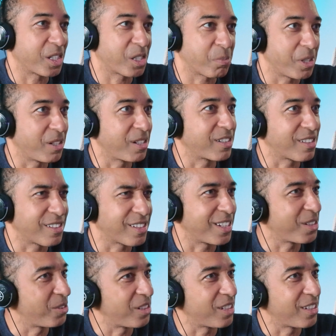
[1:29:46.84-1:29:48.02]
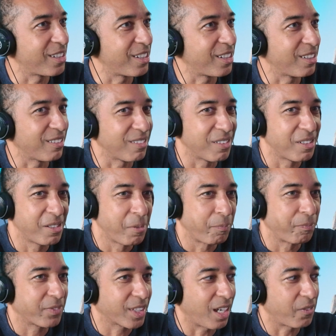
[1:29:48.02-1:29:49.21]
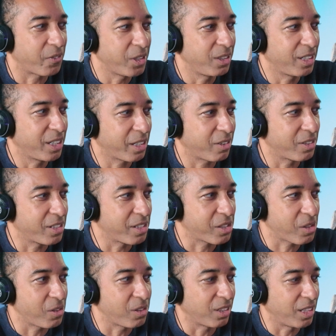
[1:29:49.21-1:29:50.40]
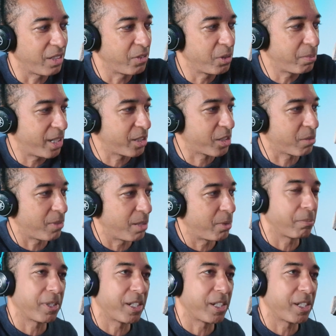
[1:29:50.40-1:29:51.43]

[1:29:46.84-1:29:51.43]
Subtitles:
experiences that you did. And I feel like on a certain level, Pachamama